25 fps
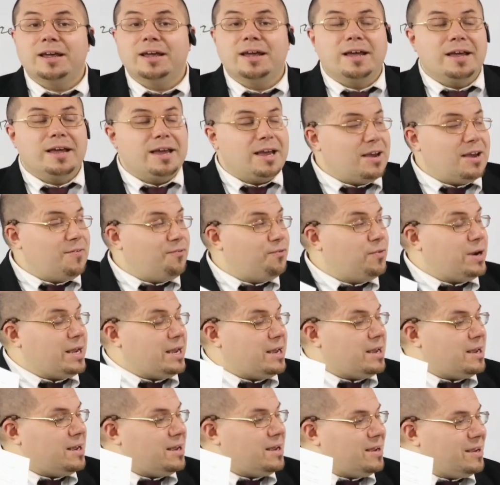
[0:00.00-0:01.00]
if
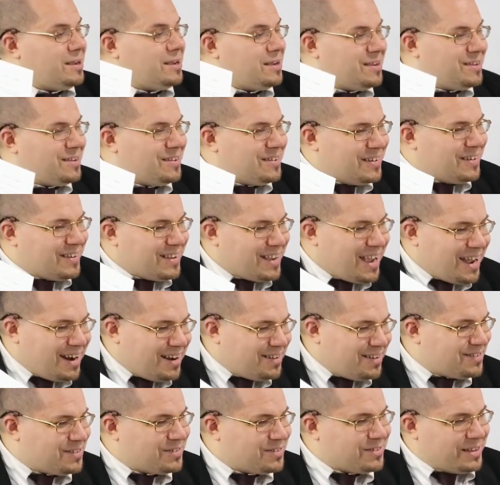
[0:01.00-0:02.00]
we can't
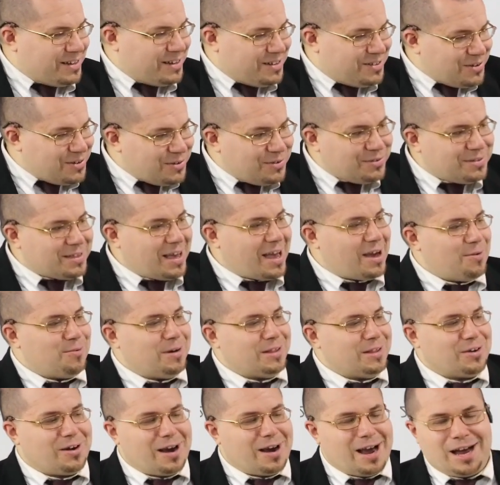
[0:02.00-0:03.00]
necessarily do that
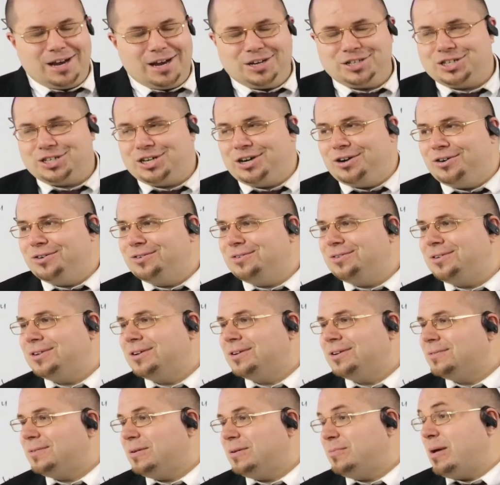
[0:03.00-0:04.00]
with our hash code,
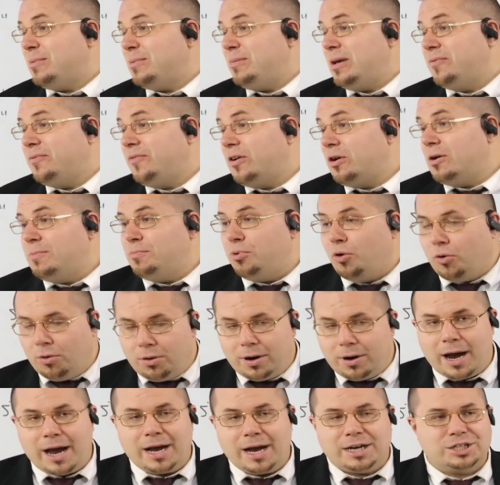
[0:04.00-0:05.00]
it may be a very poor
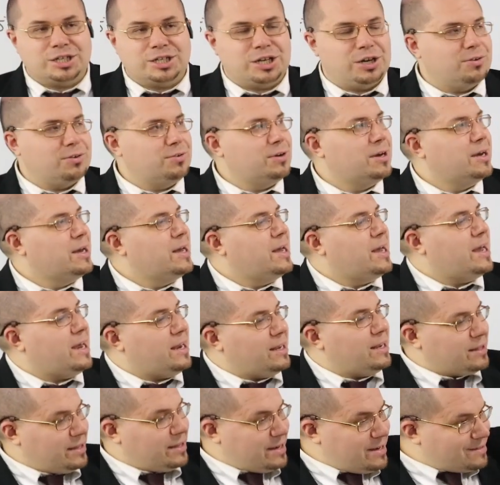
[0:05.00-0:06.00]
hash code, it
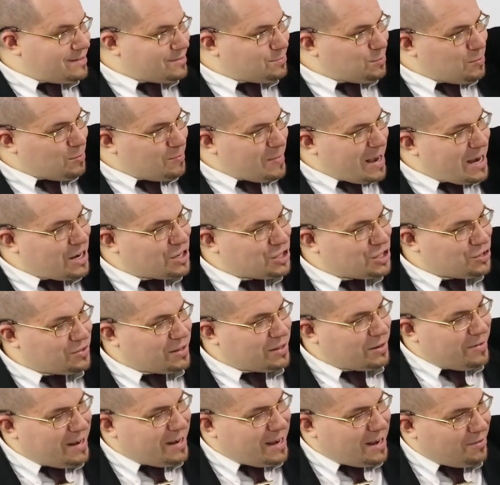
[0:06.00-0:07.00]
at least will make sure
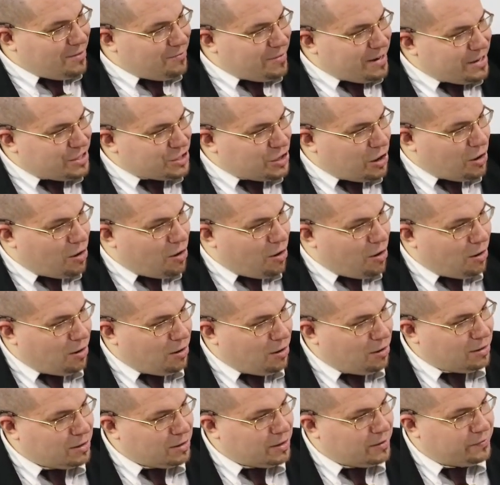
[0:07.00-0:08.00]
that we can reach
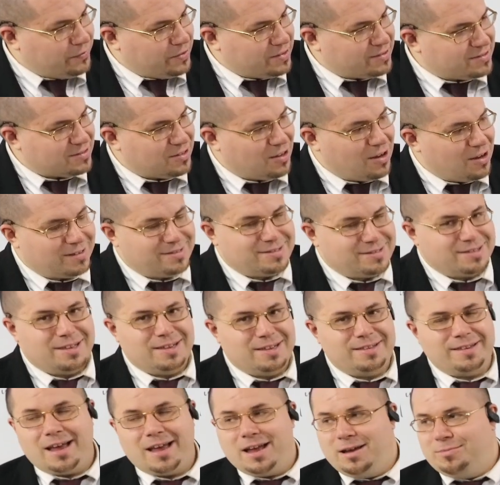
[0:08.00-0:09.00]
all of the slots in the
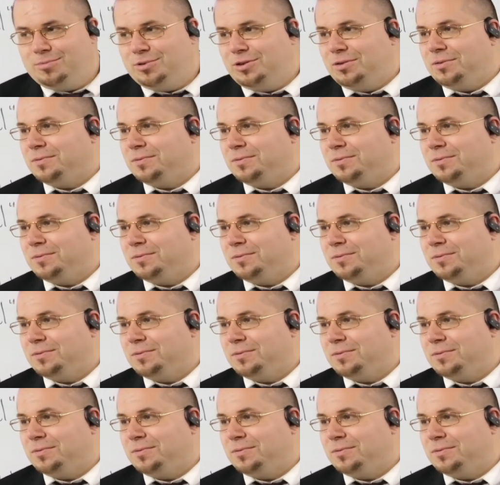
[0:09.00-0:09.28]
table.